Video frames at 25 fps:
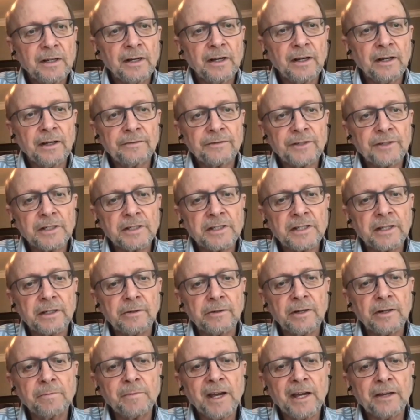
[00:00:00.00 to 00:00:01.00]
of
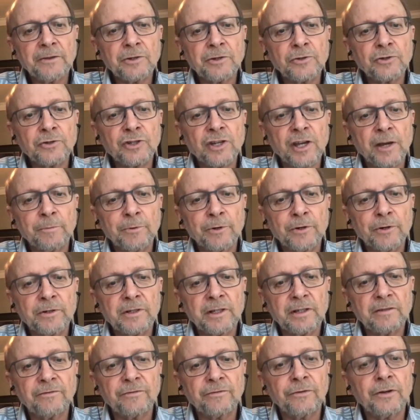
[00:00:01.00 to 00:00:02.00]
Considering Matthew Shepard
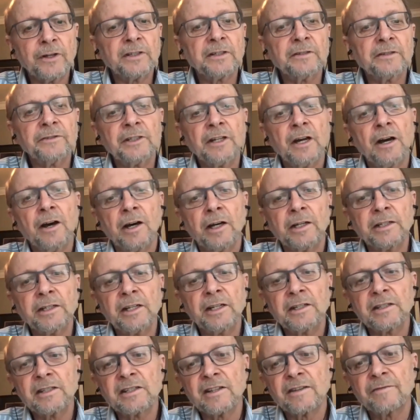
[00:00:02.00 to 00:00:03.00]
in front of an
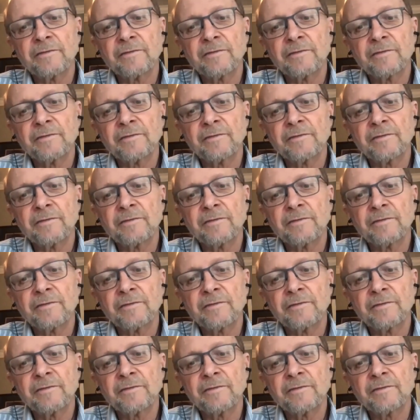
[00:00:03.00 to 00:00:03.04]
audience of